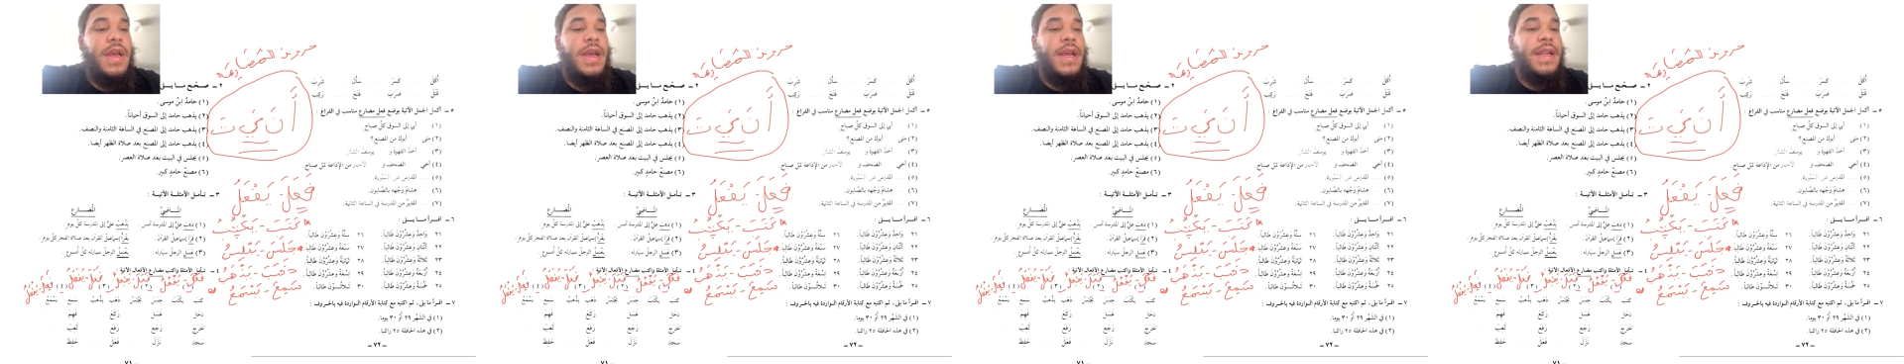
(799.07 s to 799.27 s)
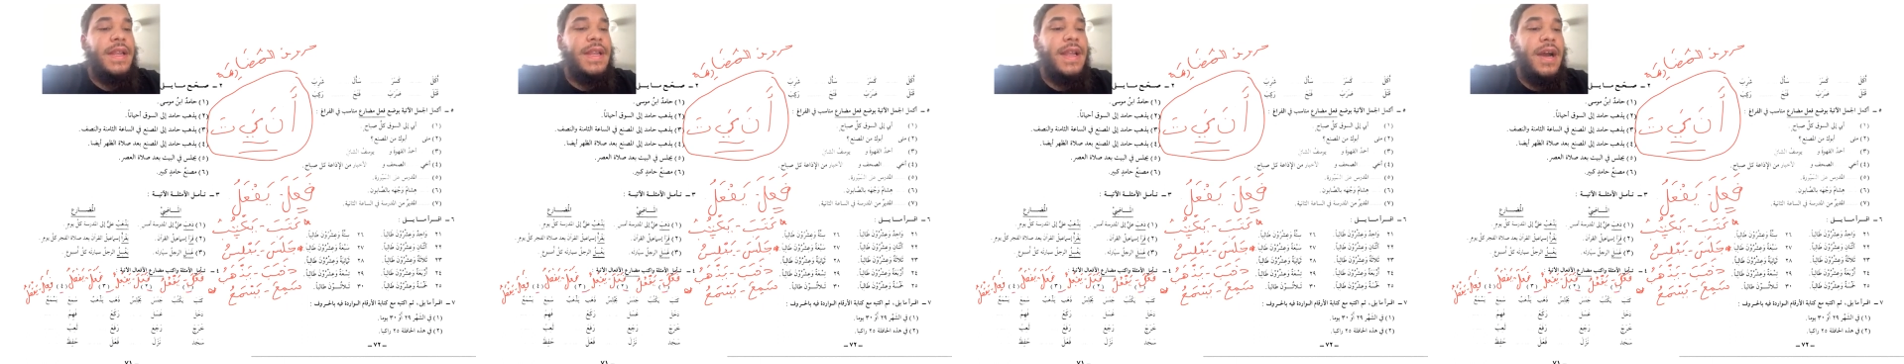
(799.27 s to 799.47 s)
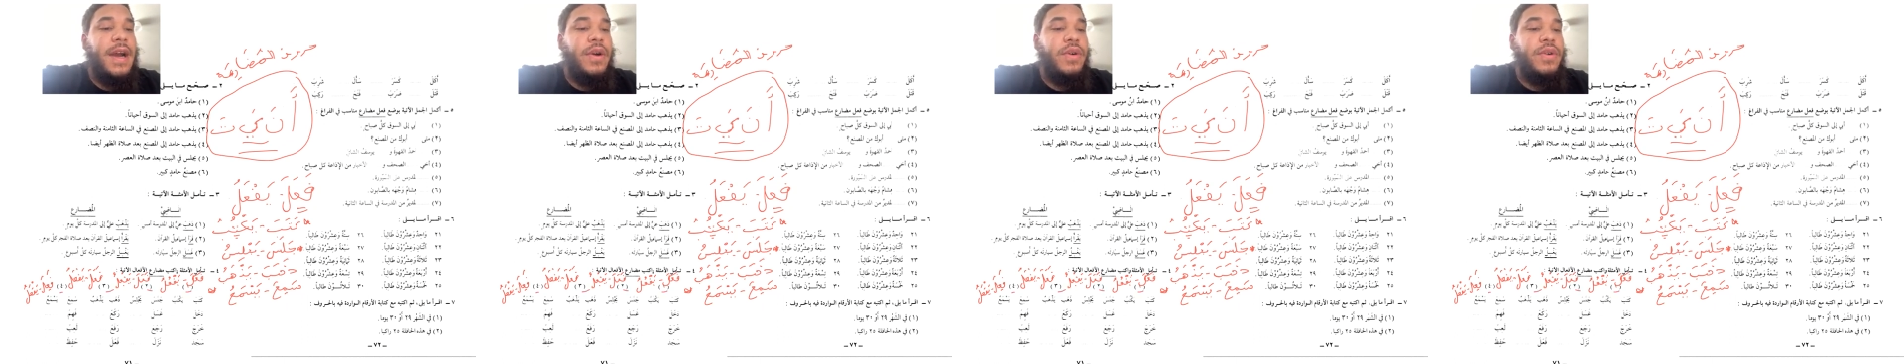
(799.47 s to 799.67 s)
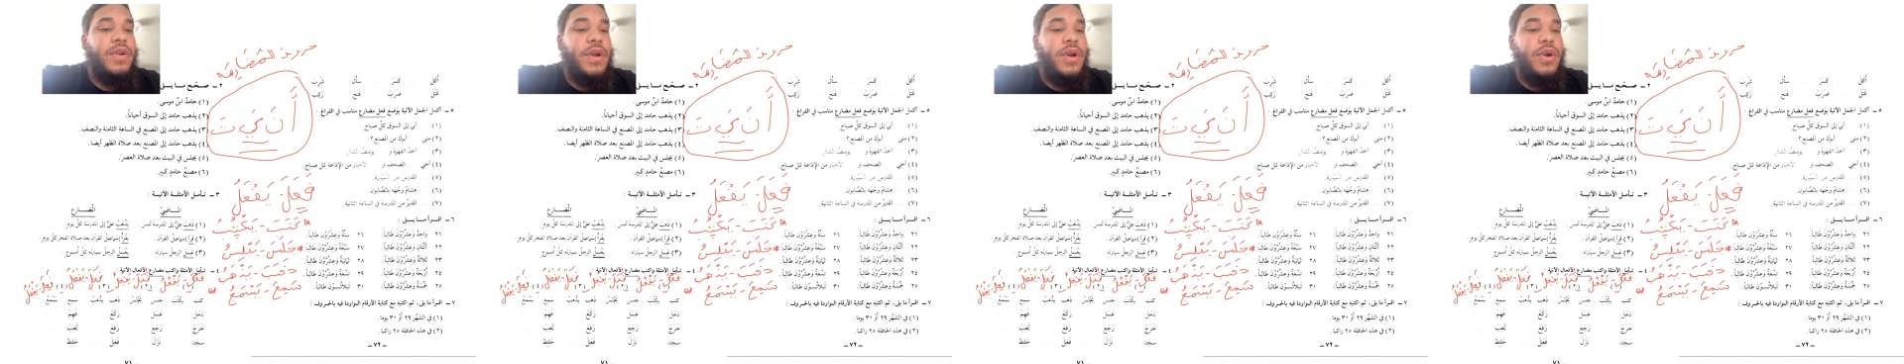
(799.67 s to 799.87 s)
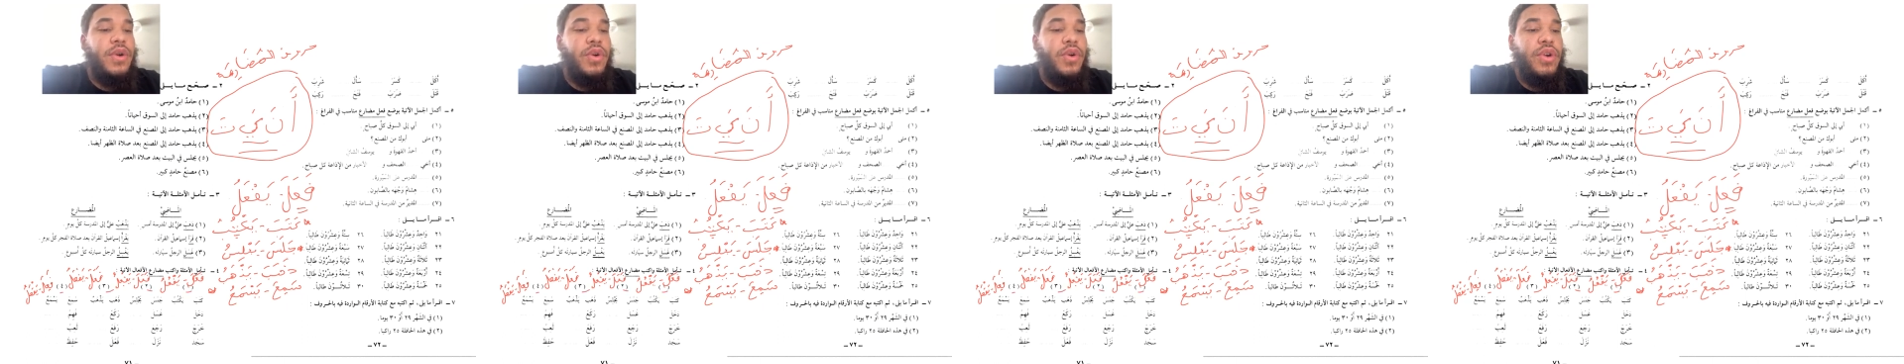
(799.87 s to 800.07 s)
Now
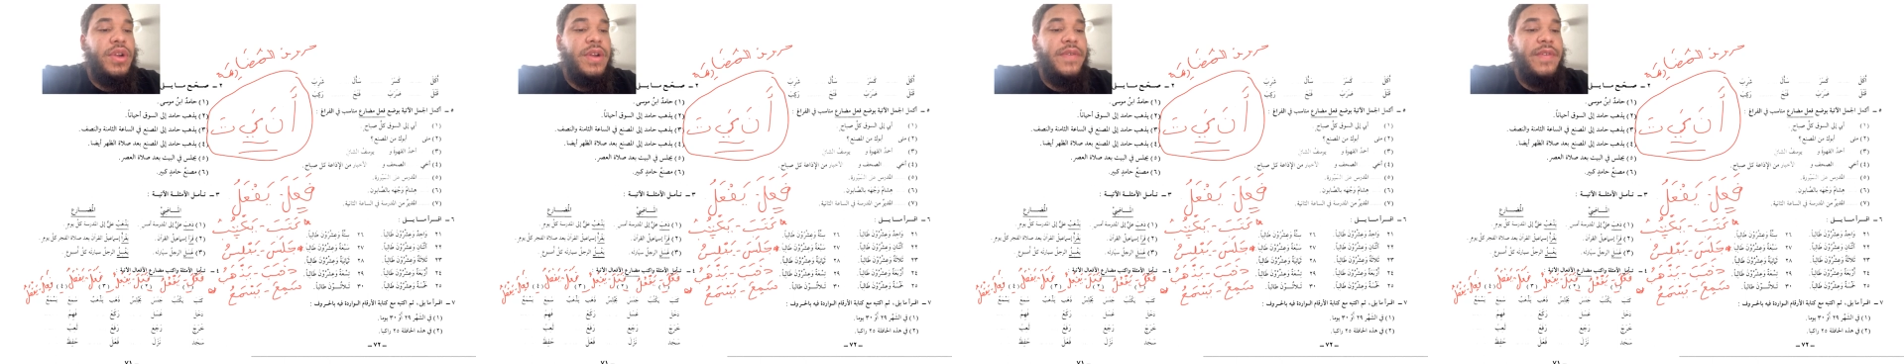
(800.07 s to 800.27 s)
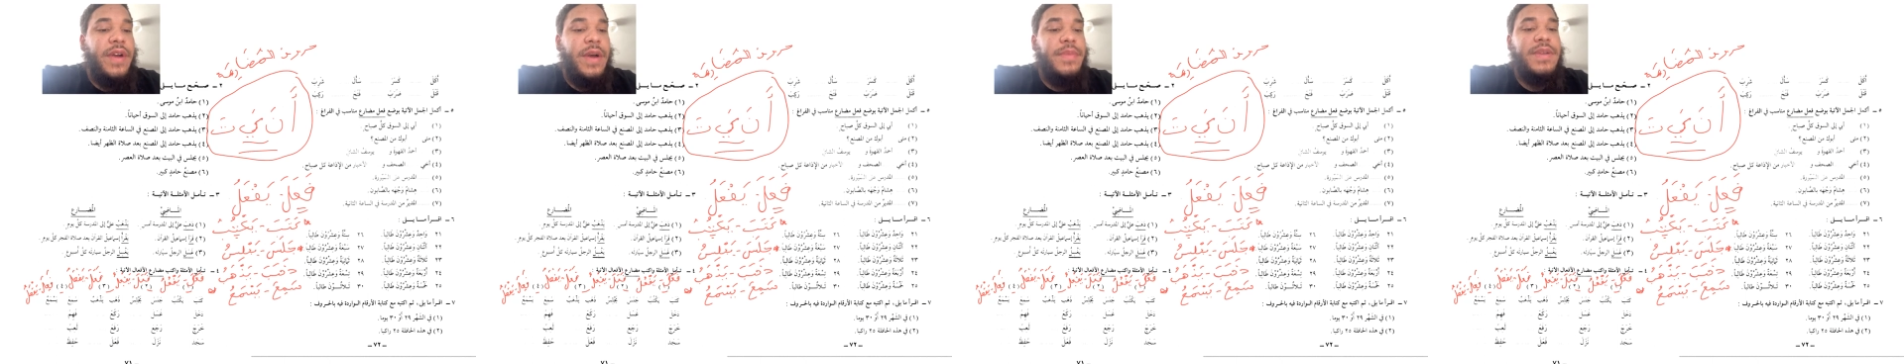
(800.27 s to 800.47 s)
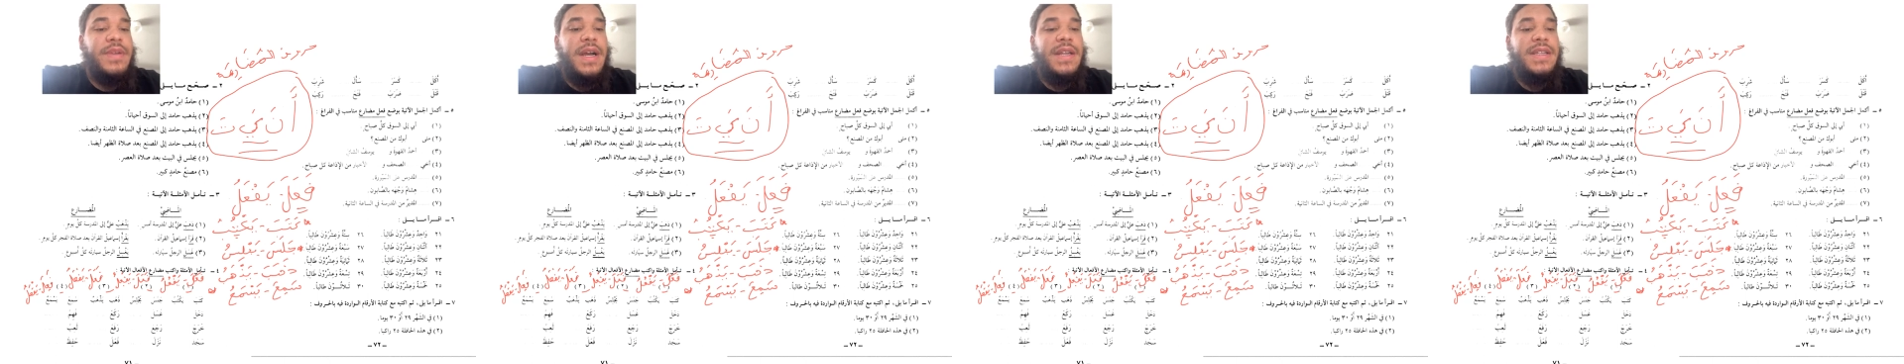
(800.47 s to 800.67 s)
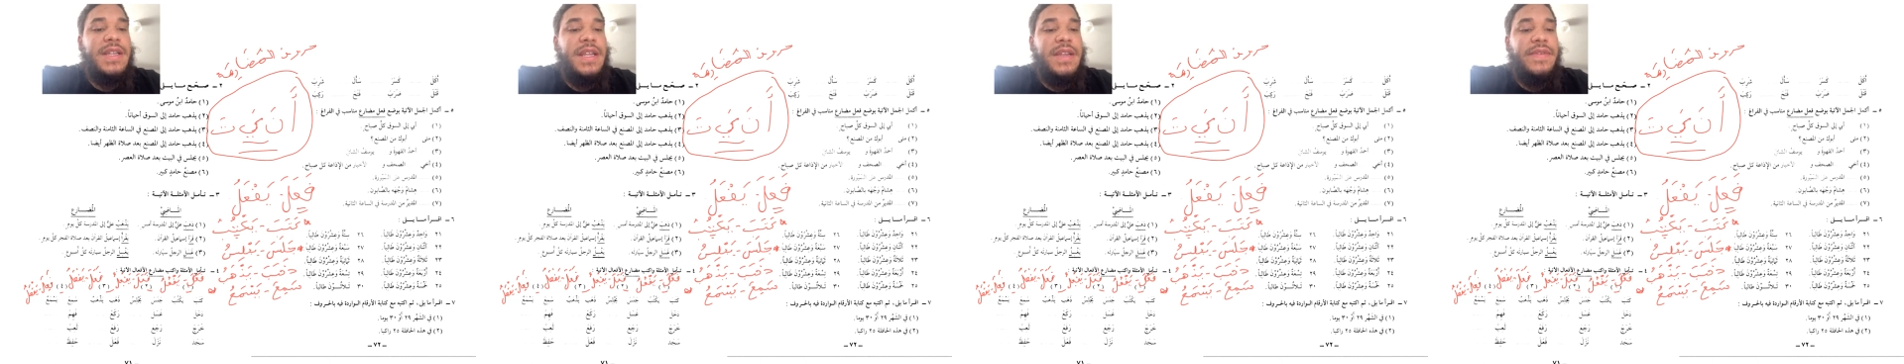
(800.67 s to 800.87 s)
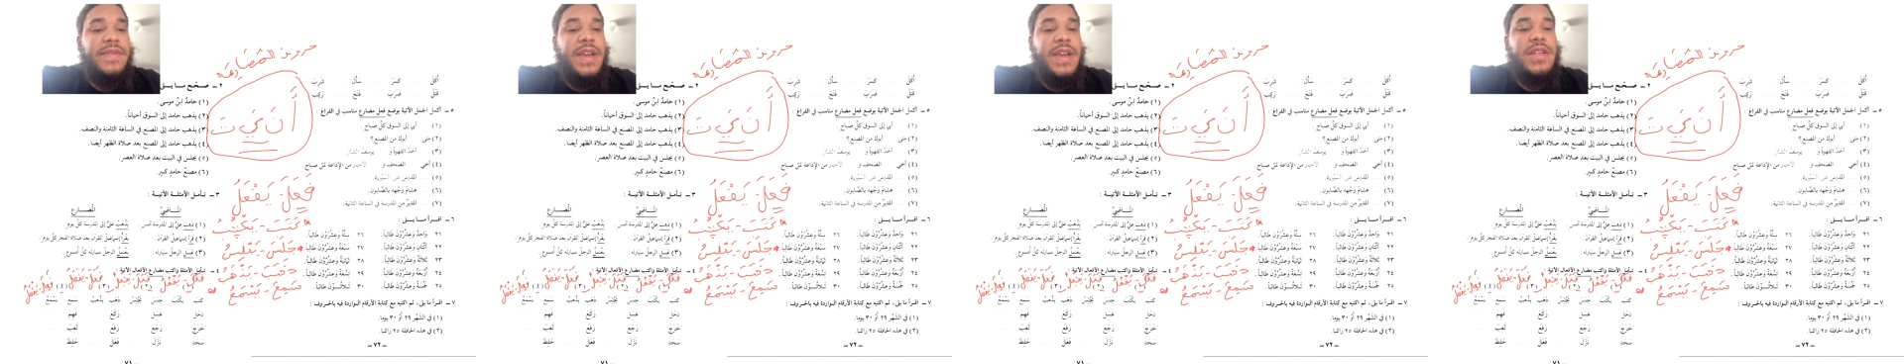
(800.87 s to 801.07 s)
all the verbs
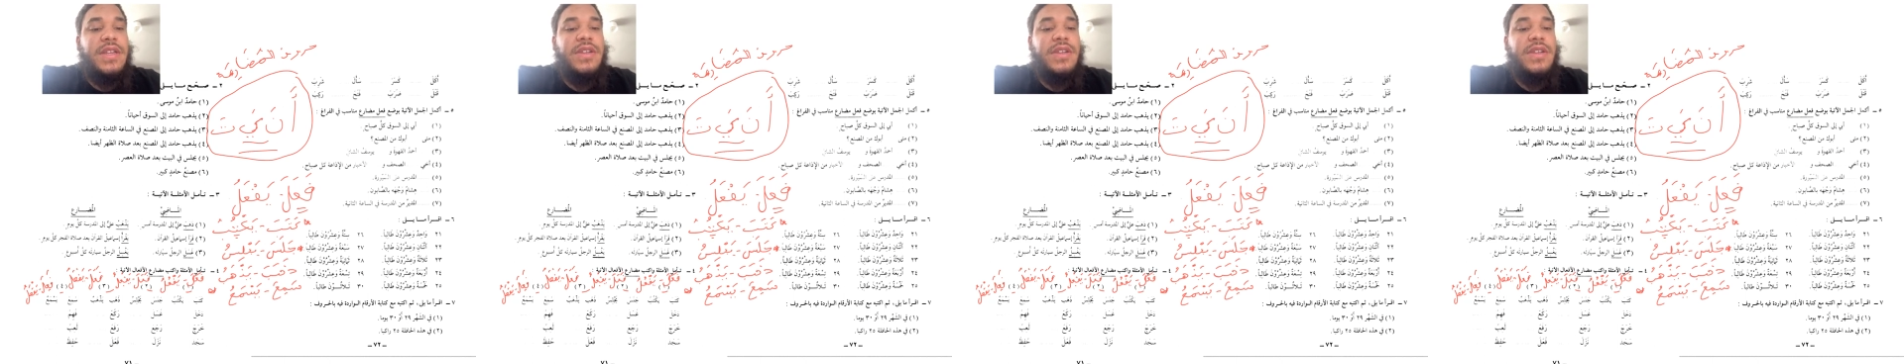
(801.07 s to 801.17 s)
underneath each